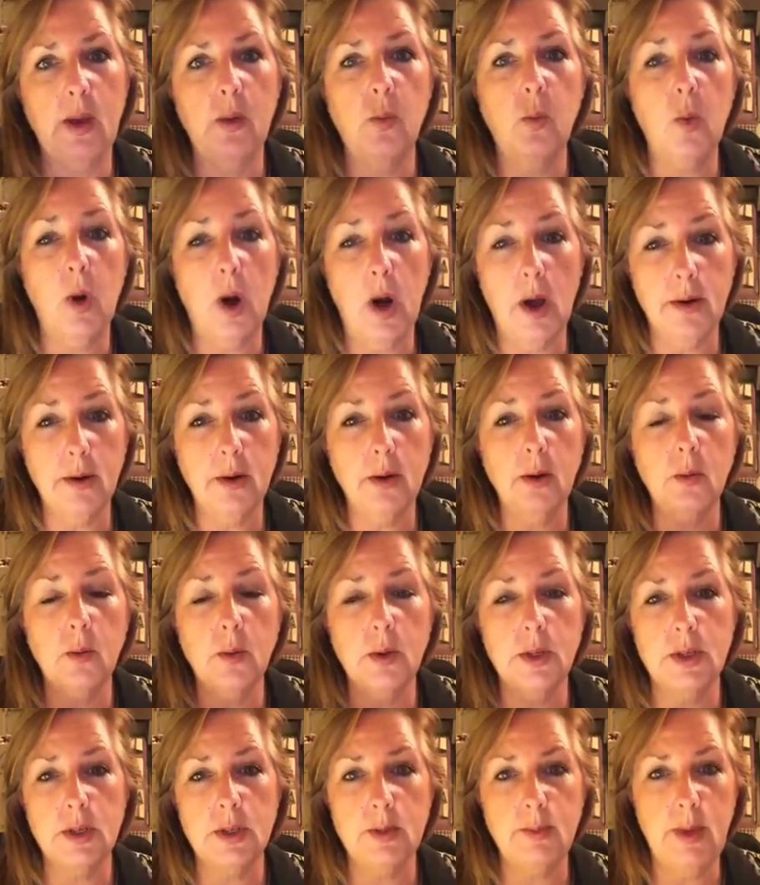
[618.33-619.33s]
Water will
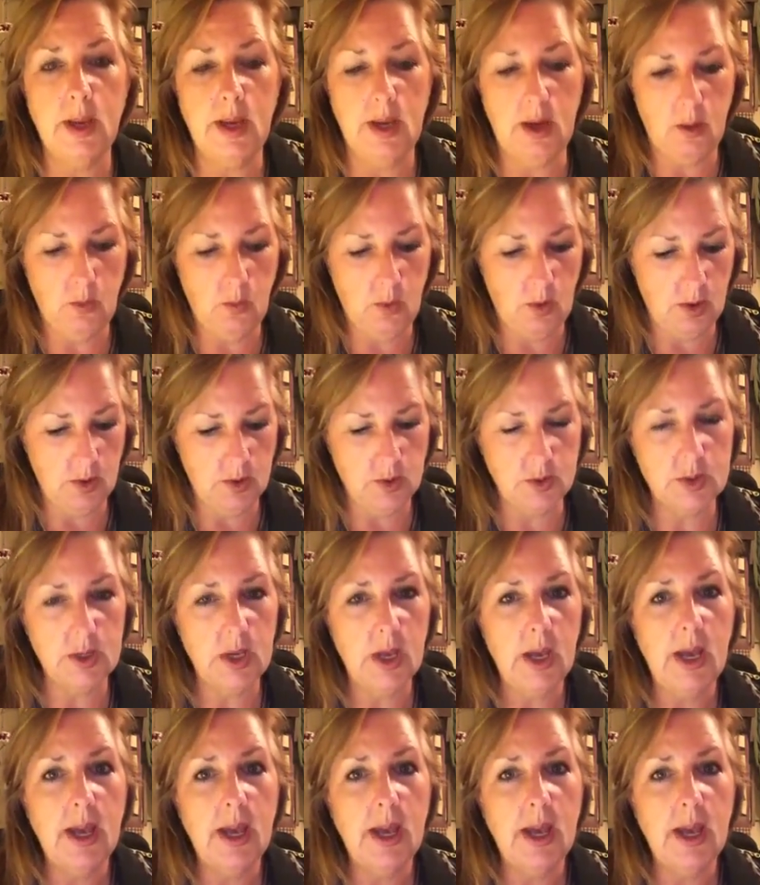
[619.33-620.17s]
just make it worse.